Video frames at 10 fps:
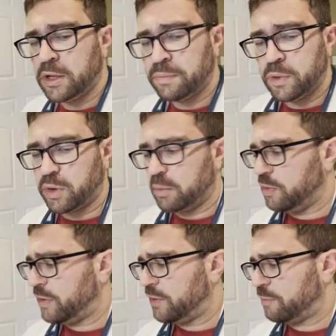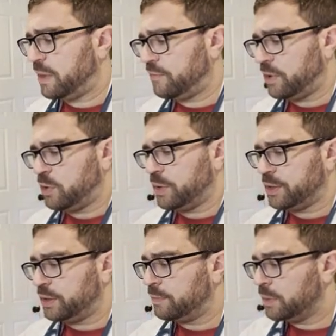We're gonna move on from that very quickly.
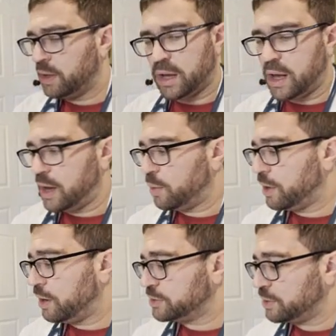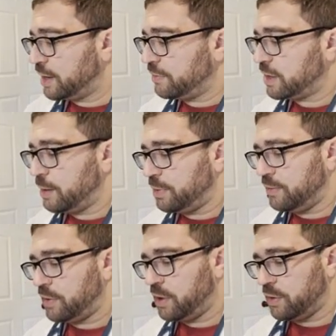We also have a couple of
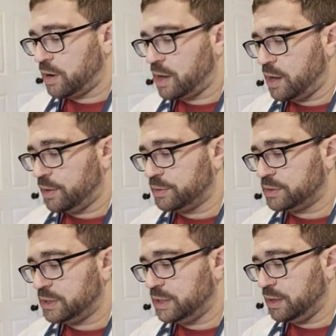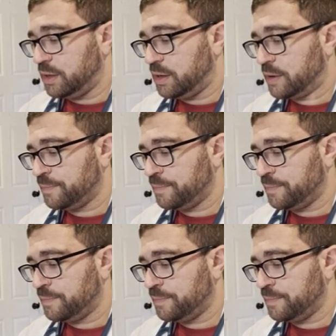other holos here.